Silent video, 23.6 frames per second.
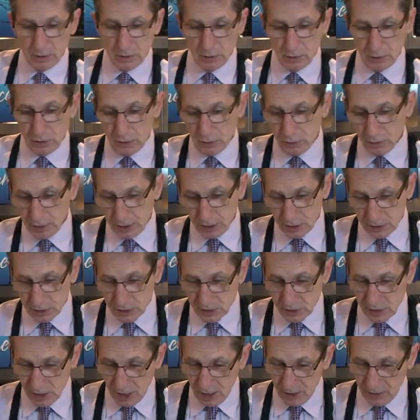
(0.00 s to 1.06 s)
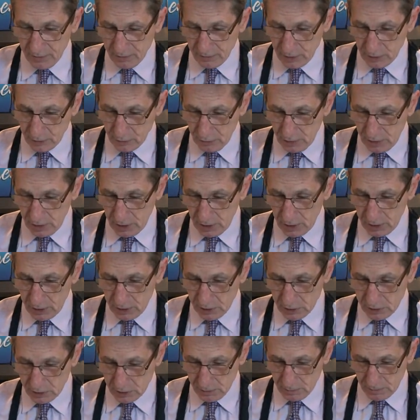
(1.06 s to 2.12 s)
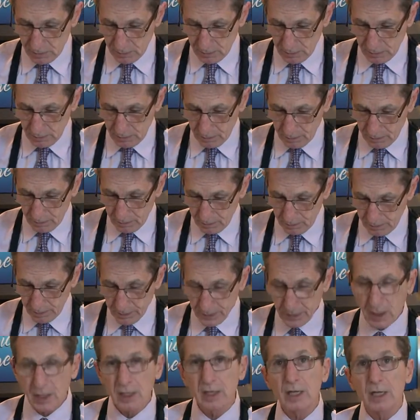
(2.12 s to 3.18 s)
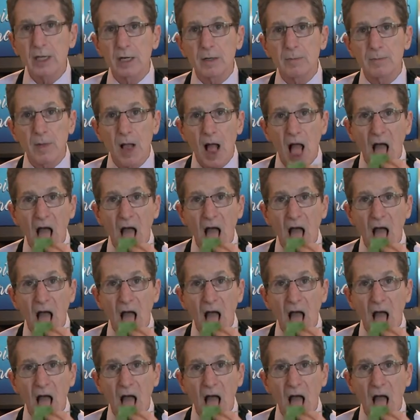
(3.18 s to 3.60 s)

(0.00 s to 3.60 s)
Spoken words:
you can save the greens and eat them.